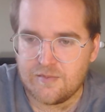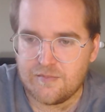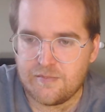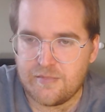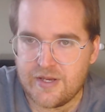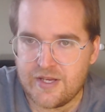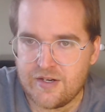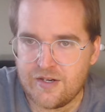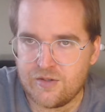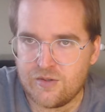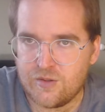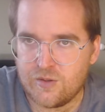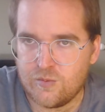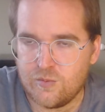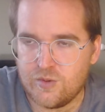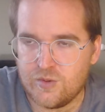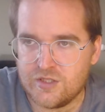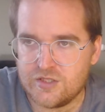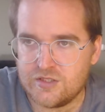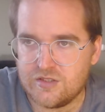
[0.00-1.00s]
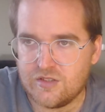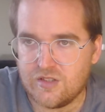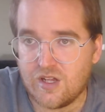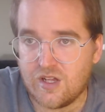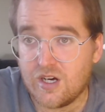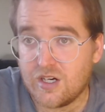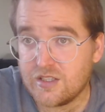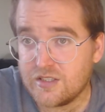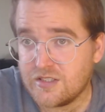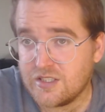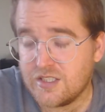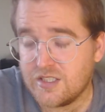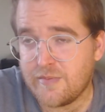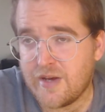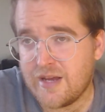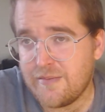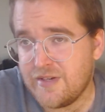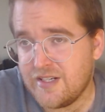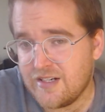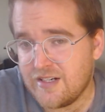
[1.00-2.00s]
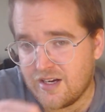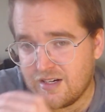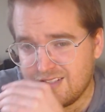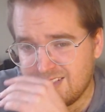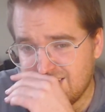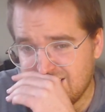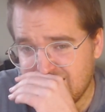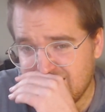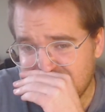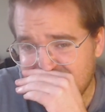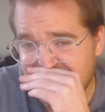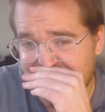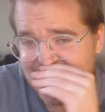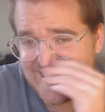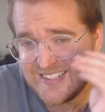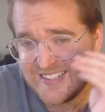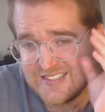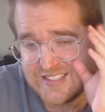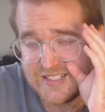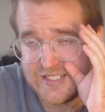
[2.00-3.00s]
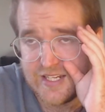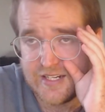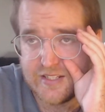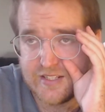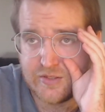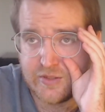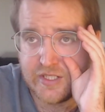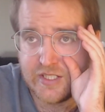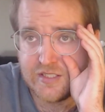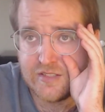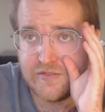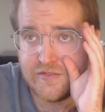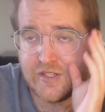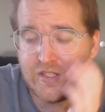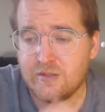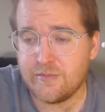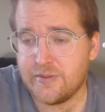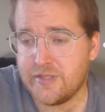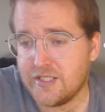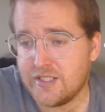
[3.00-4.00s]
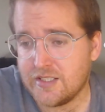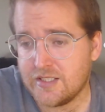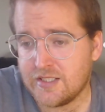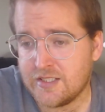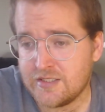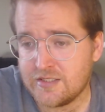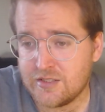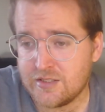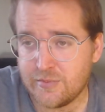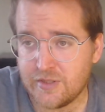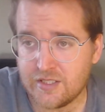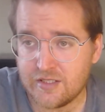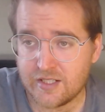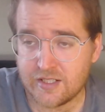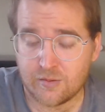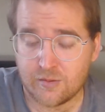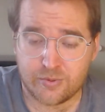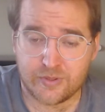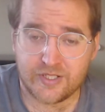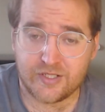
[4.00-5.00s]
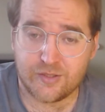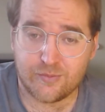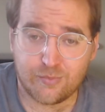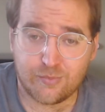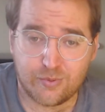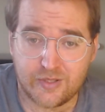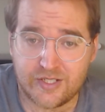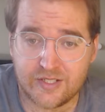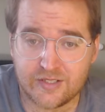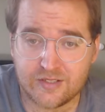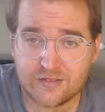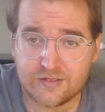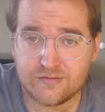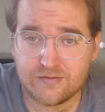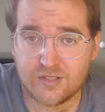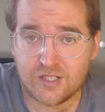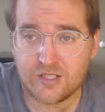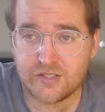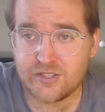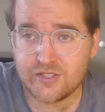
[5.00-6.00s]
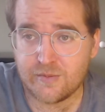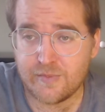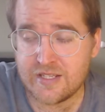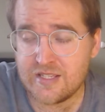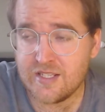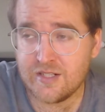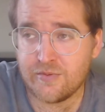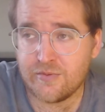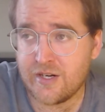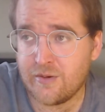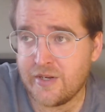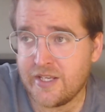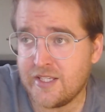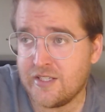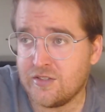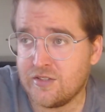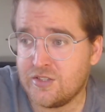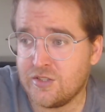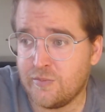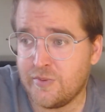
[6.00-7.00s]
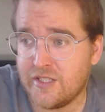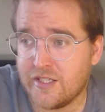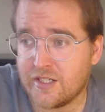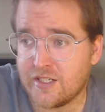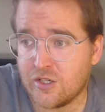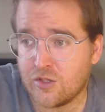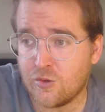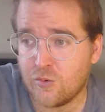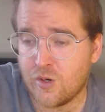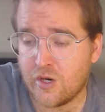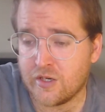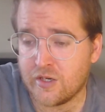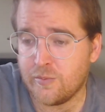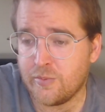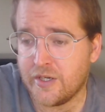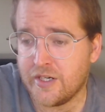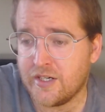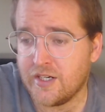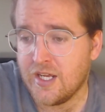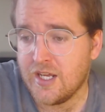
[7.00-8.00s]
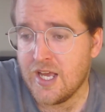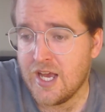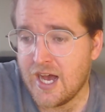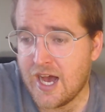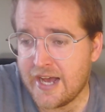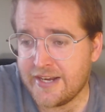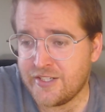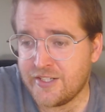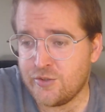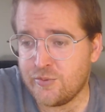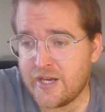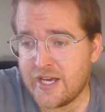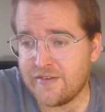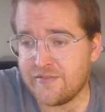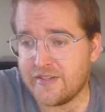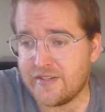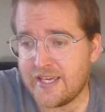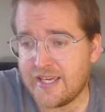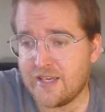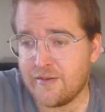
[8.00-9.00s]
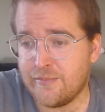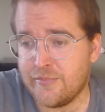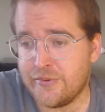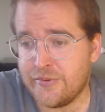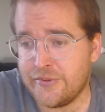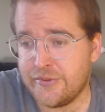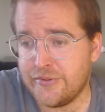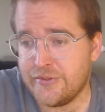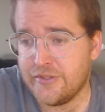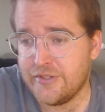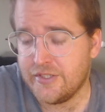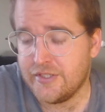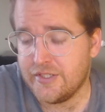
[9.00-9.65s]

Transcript: Better or worse long term? I mean, honestly, I could see Kenneth Grant developing into being like a pretty good player long term. I think right away he'll still be like a quality player. I do have Campbell